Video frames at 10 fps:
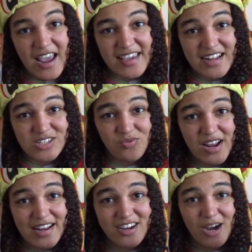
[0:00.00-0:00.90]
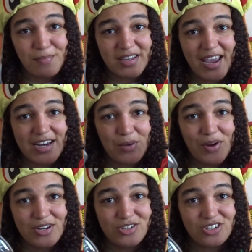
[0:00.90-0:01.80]
It gets really complicated
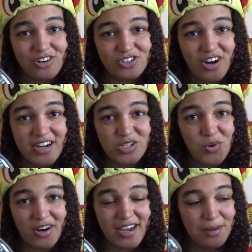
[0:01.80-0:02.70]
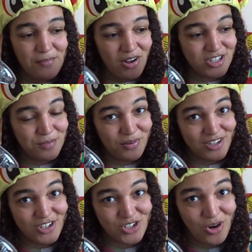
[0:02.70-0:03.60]
when you start trying to work in multiple
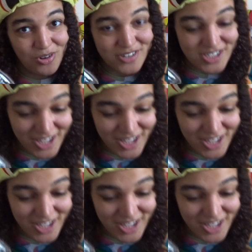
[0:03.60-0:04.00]
controllers,